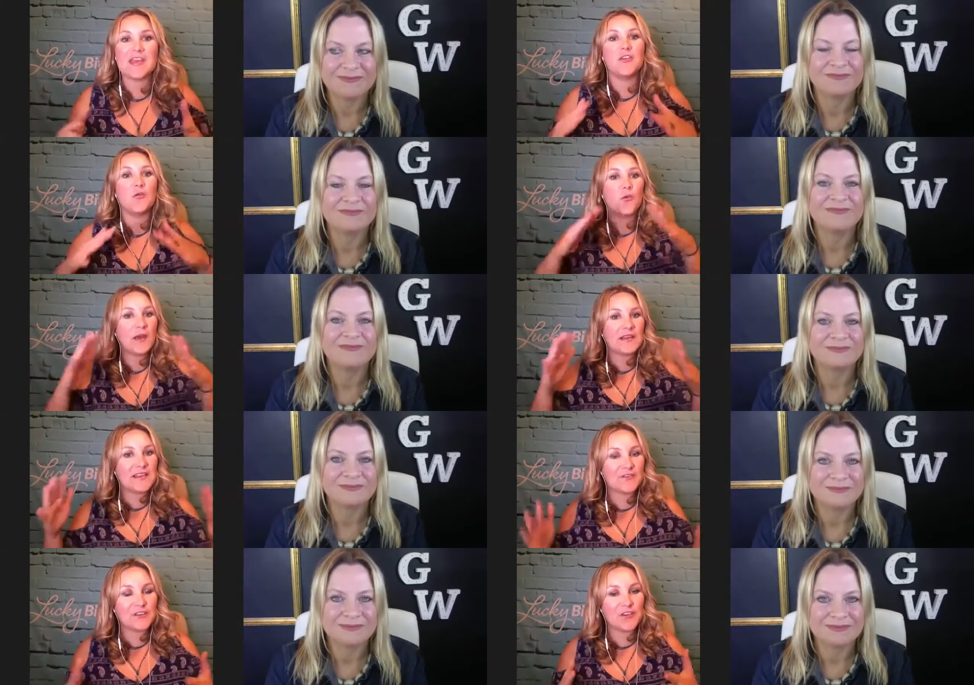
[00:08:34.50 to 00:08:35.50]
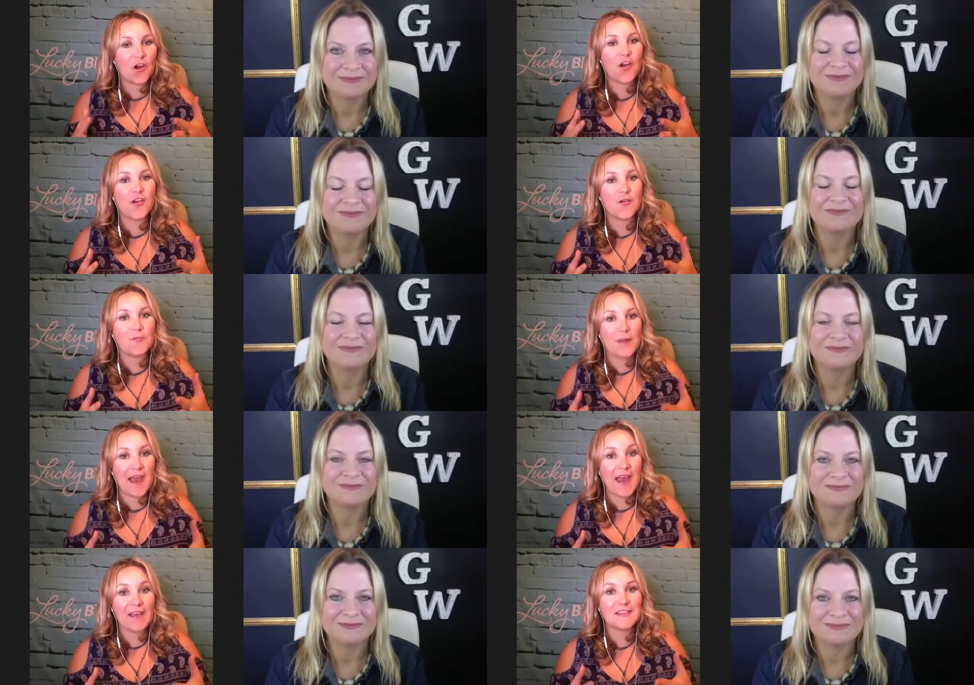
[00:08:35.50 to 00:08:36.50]
Speaker 1: You always have to go
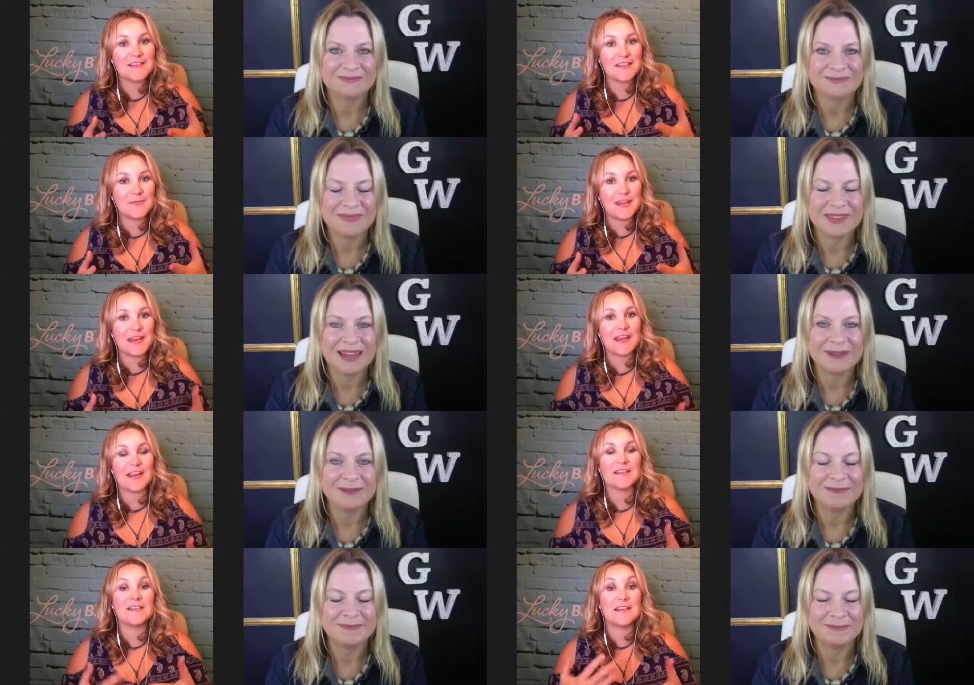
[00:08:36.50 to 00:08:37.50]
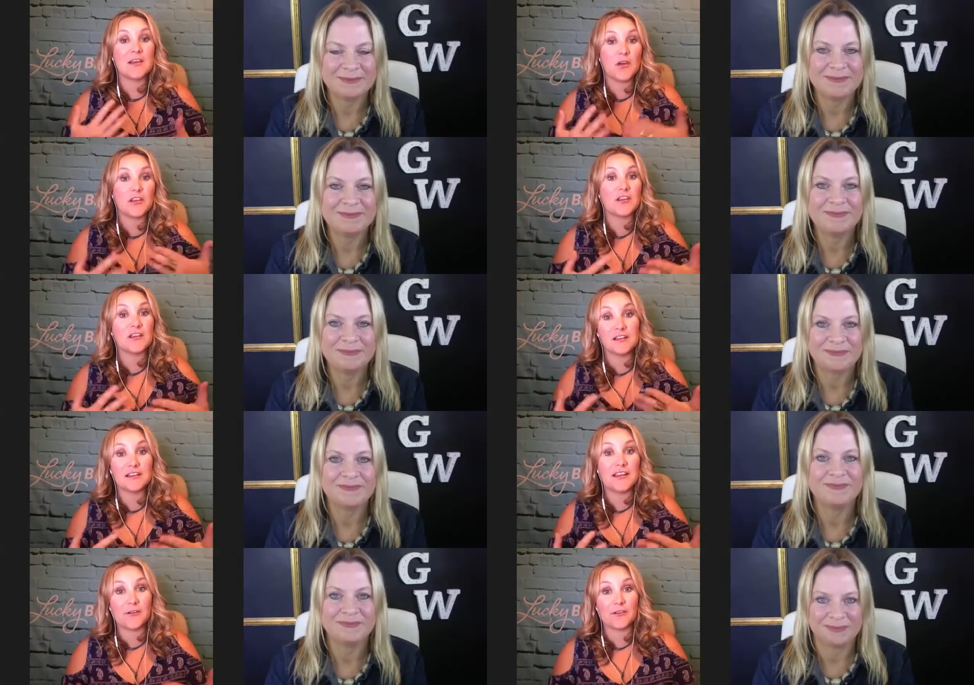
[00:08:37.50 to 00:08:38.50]
back to the beginning and see what you can
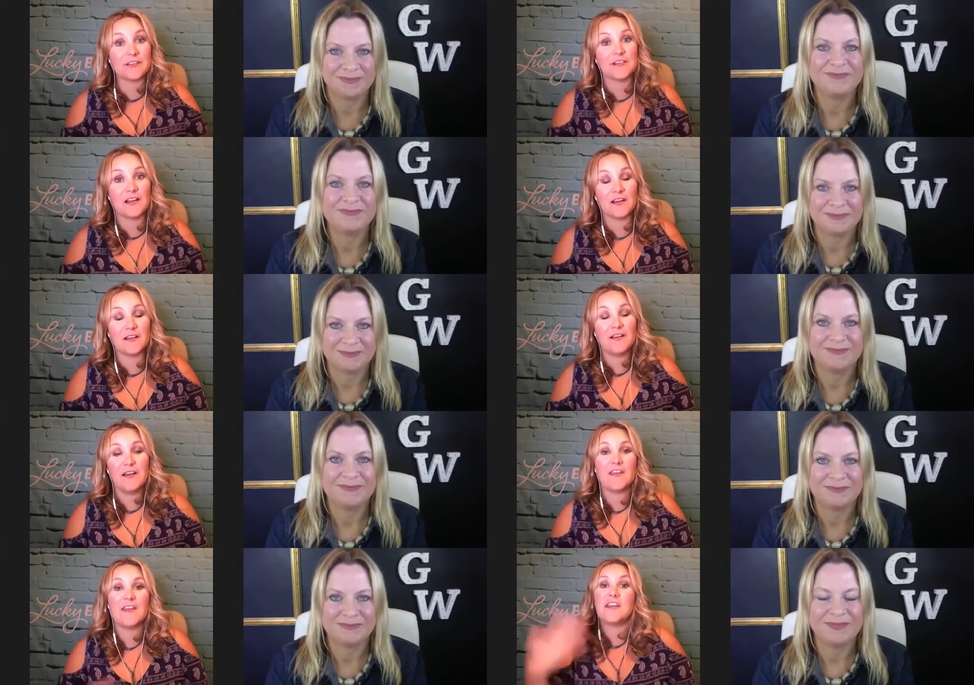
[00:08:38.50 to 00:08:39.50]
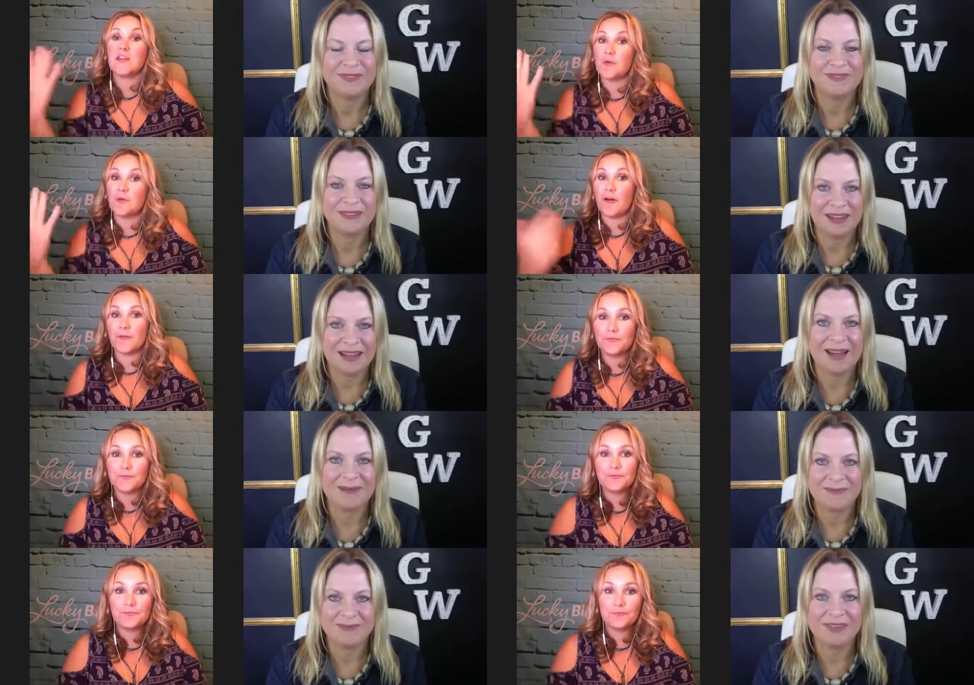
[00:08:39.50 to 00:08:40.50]
clear and declutter and then you can move on
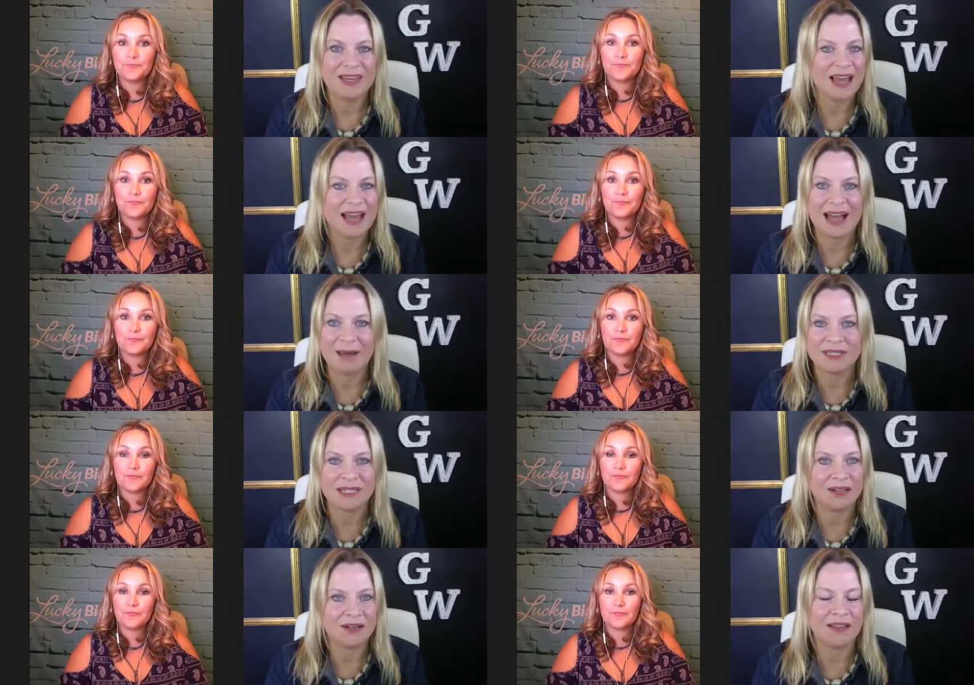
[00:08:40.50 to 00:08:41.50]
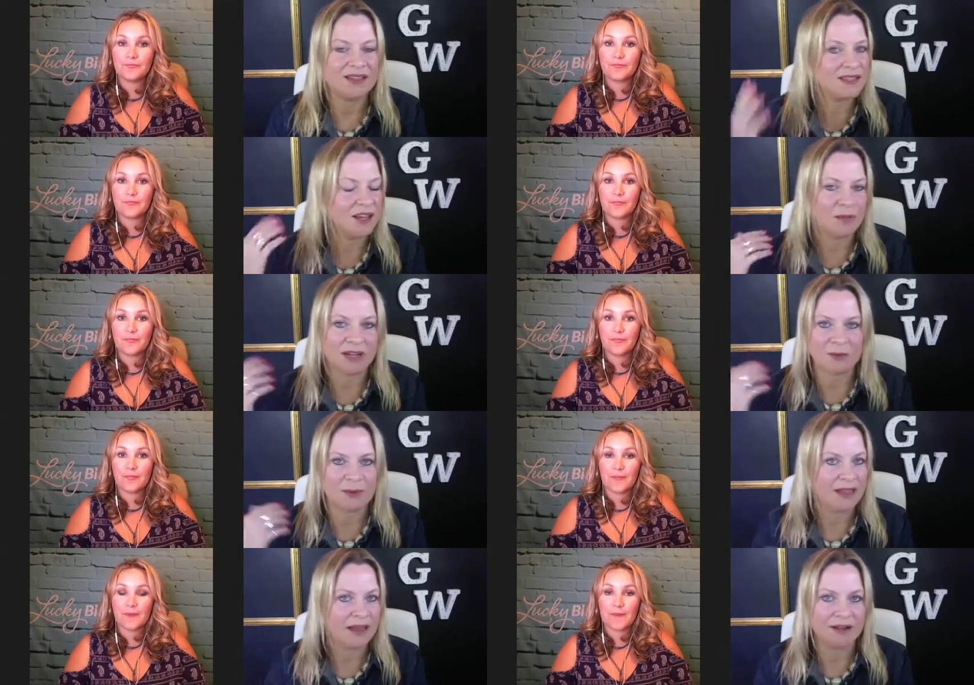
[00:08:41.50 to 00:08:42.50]
Speaker 2: yeah absolutely and there's so much
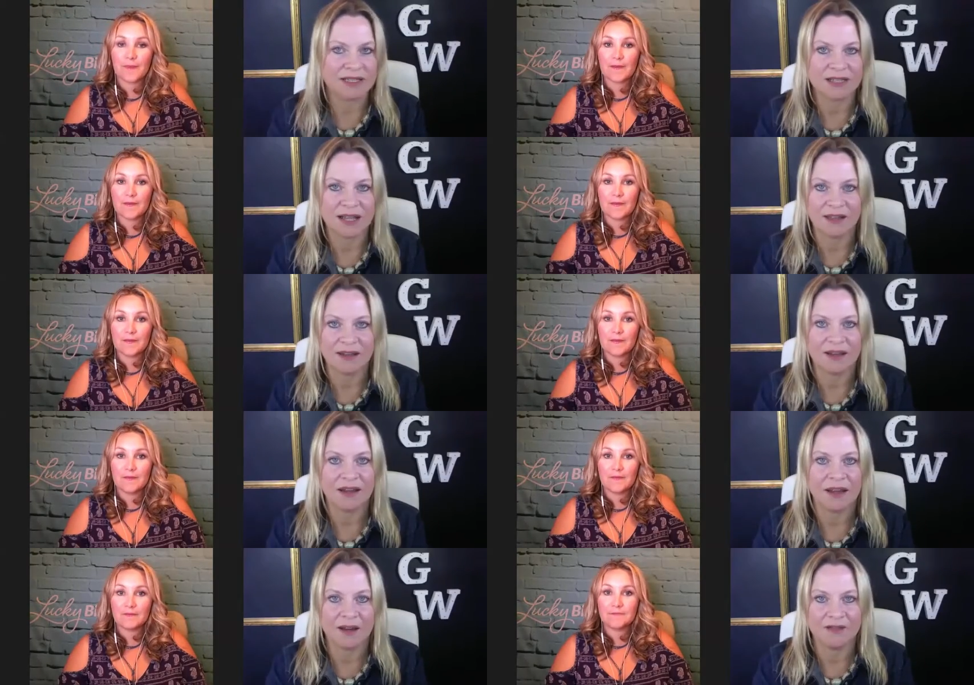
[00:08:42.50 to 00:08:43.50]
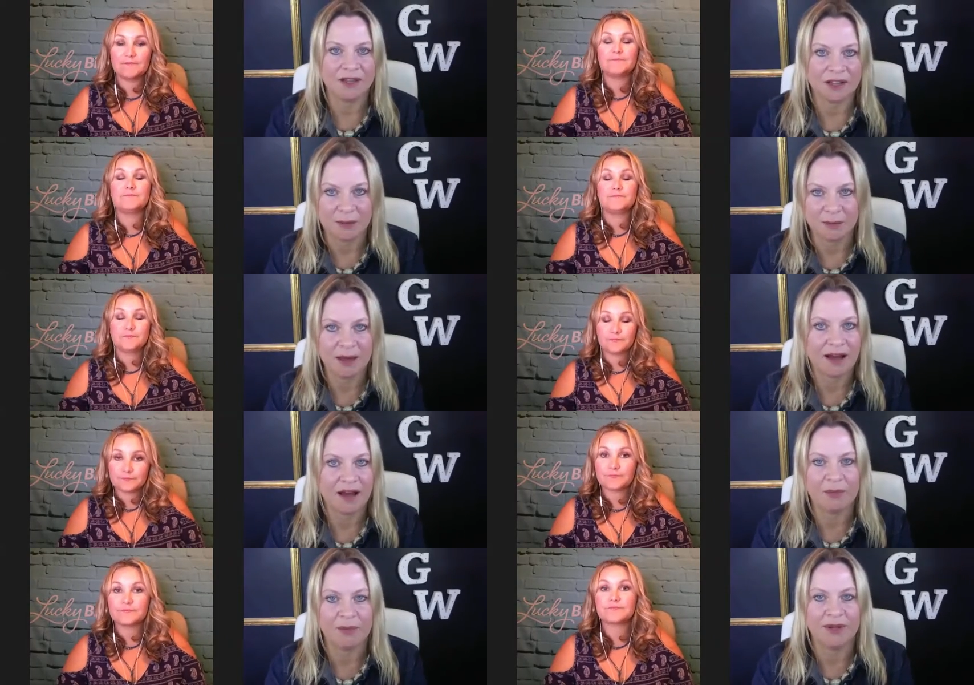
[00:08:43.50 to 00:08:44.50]
back there isn't there that you can kind of you can pick
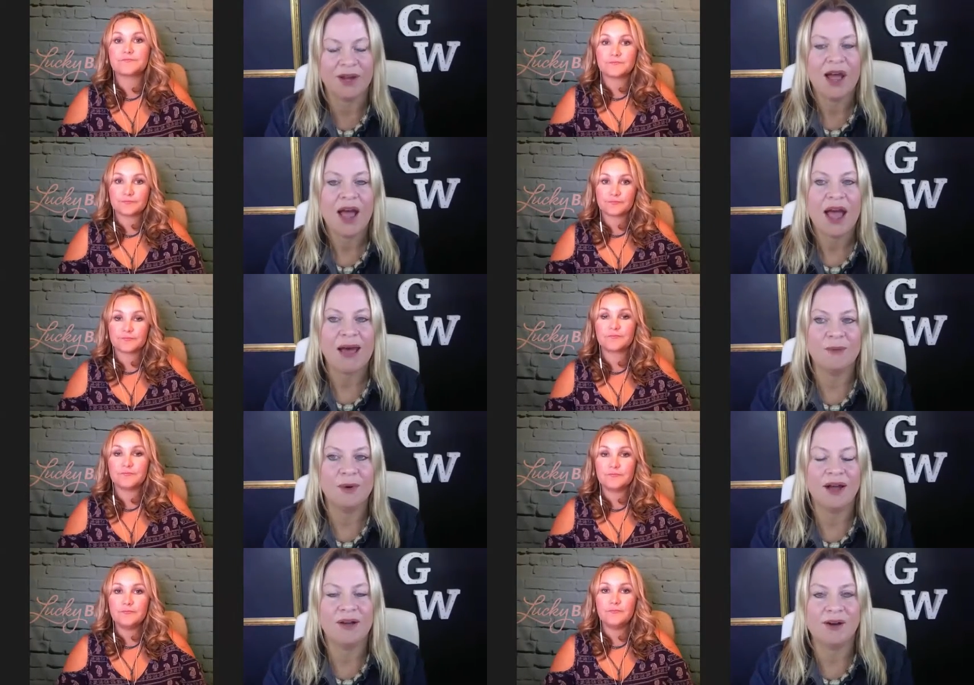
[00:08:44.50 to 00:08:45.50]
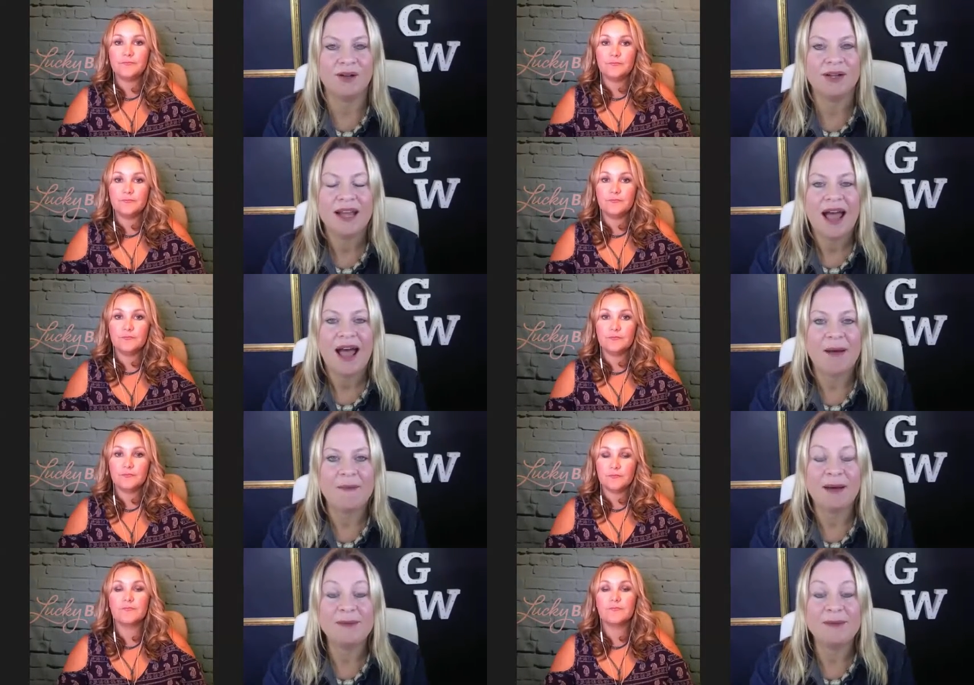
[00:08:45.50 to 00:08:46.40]
up and and work on um, i'm going